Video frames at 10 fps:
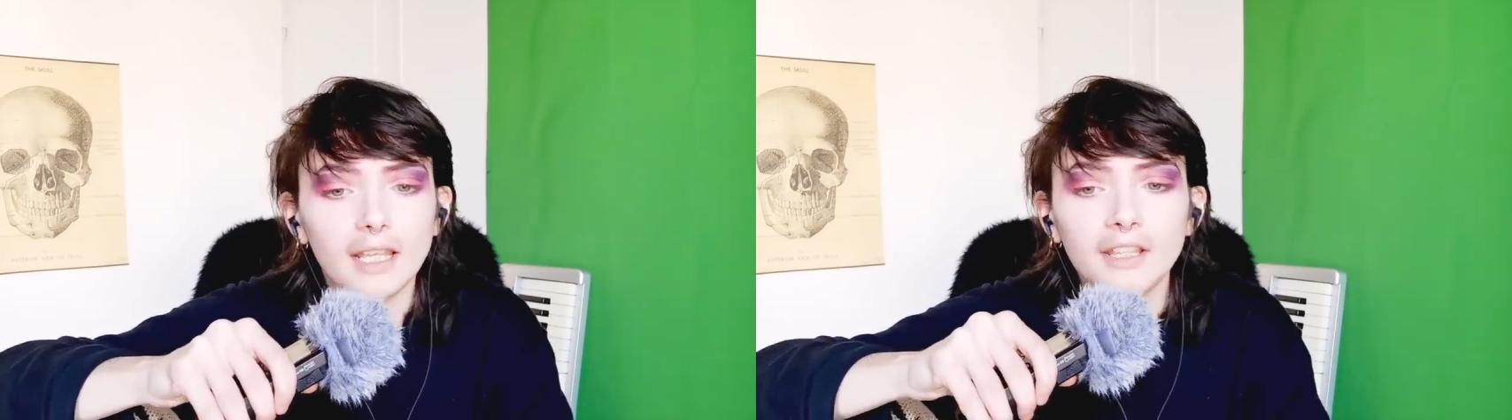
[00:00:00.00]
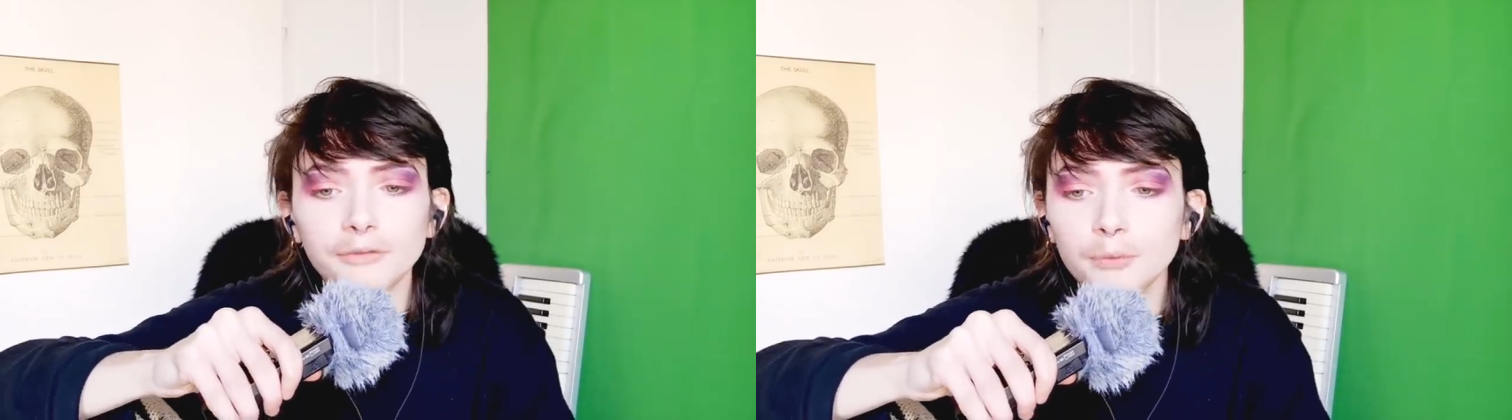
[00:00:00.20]

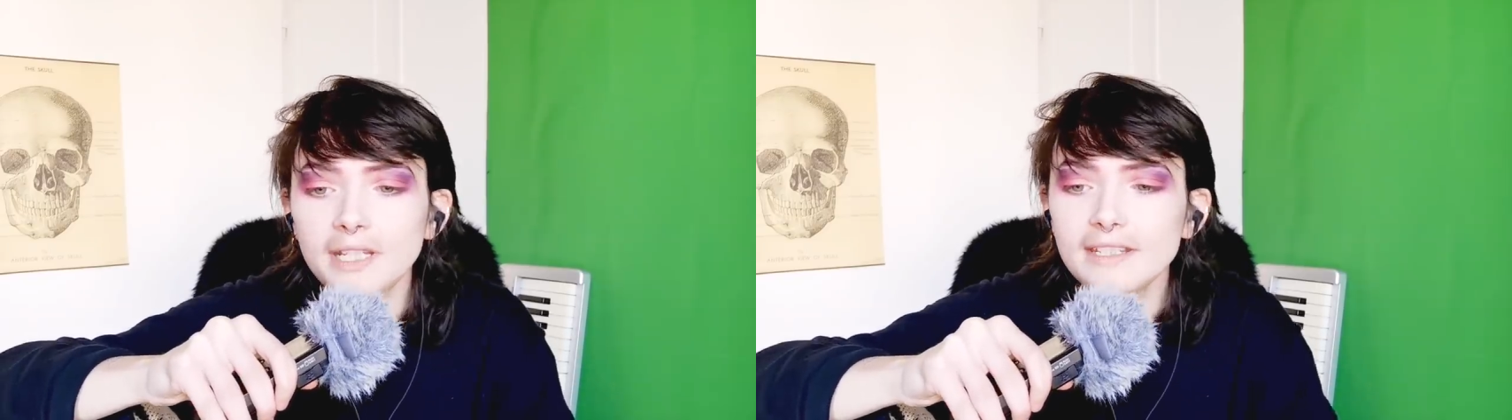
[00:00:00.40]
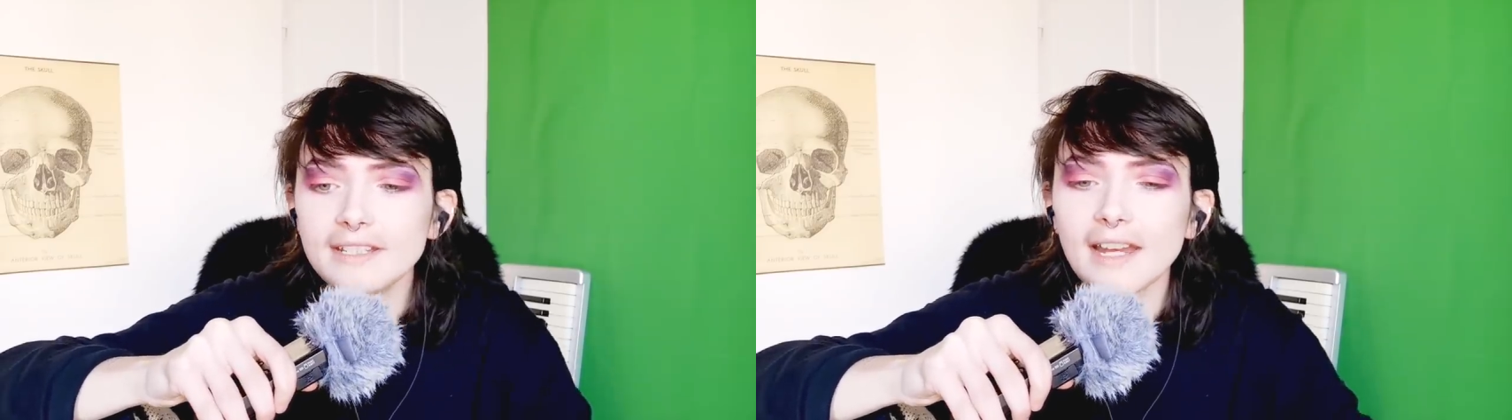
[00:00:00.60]
If
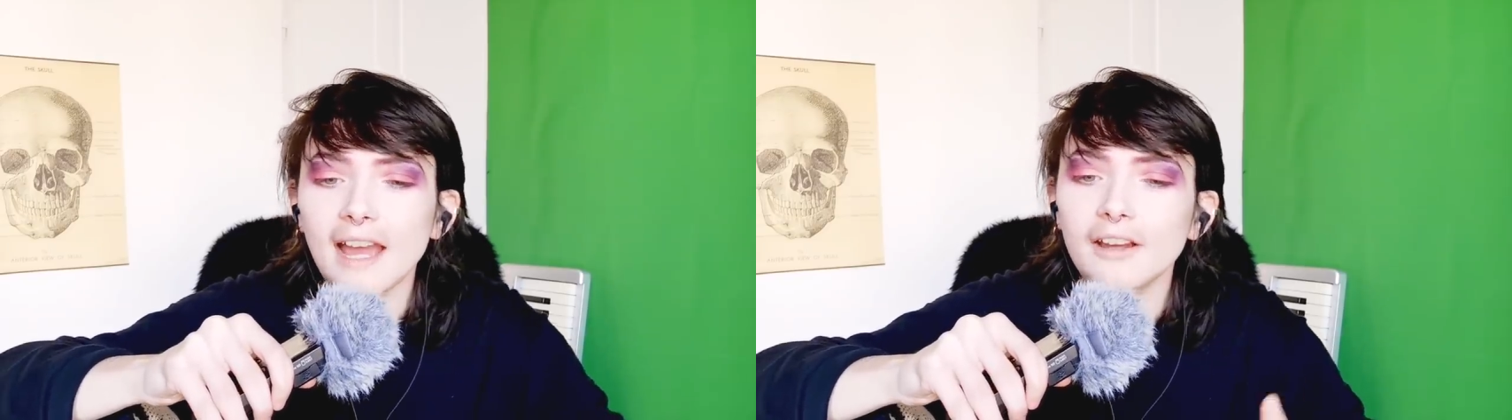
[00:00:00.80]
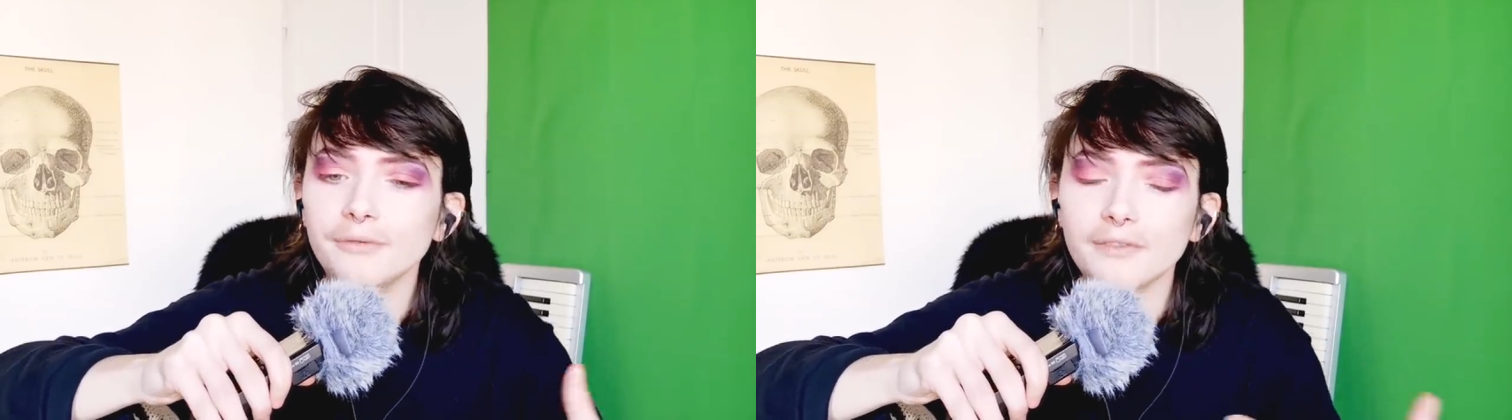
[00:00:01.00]
we
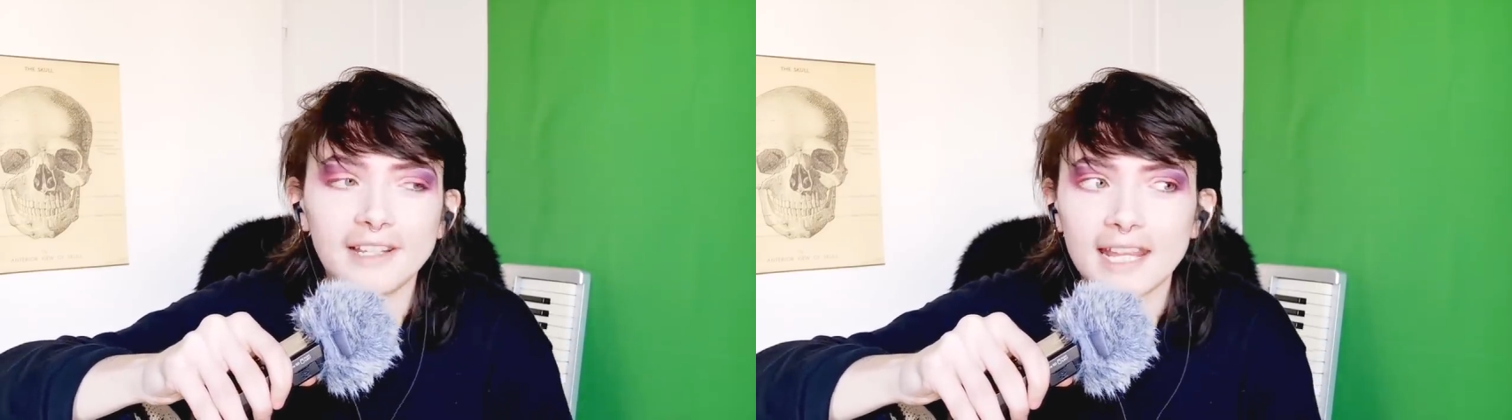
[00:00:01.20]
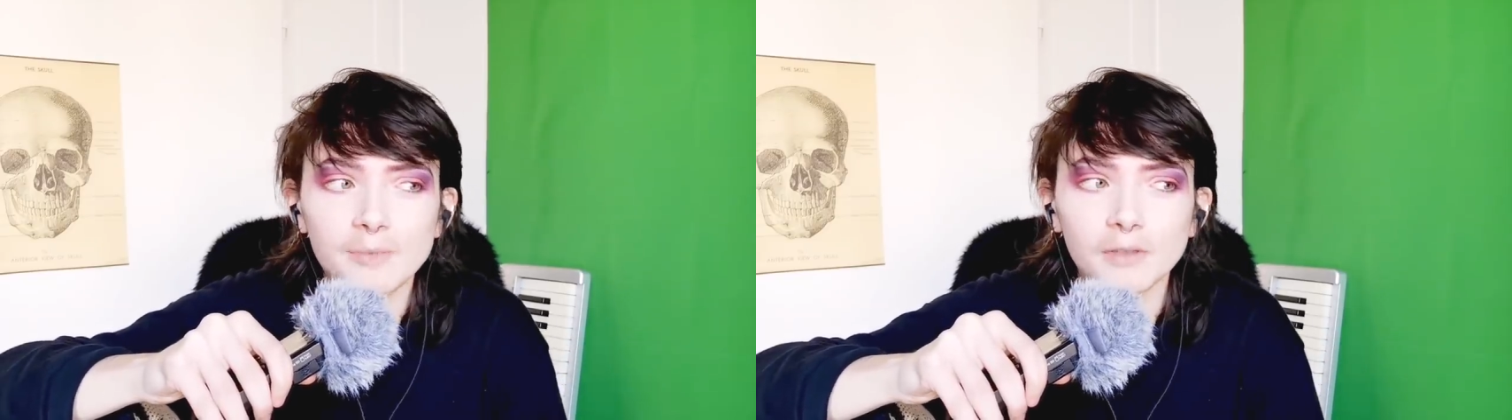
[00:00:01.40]
didn't have
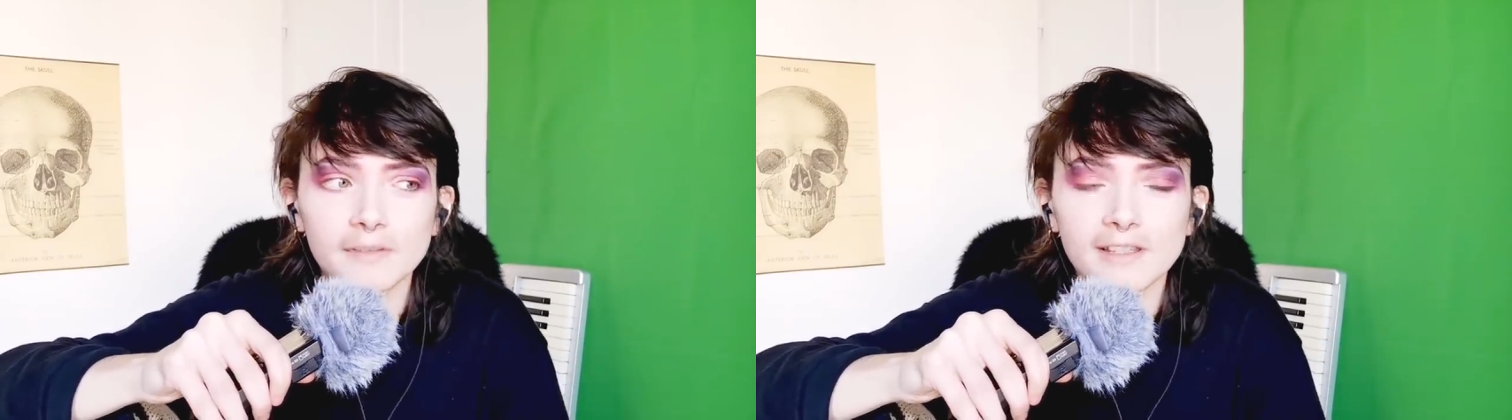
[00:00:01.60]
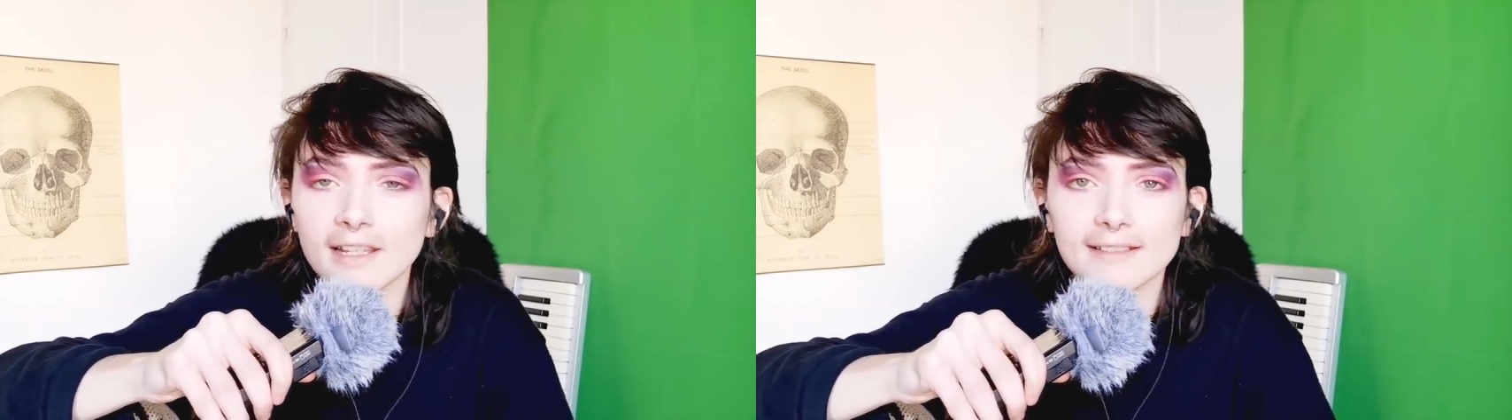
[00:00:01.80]

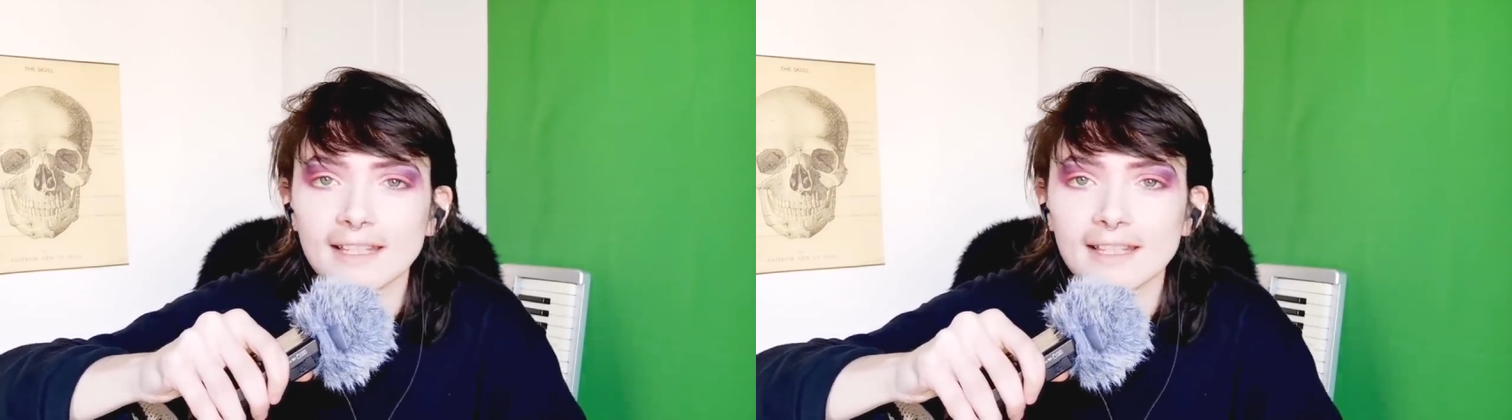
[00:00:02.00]
labels like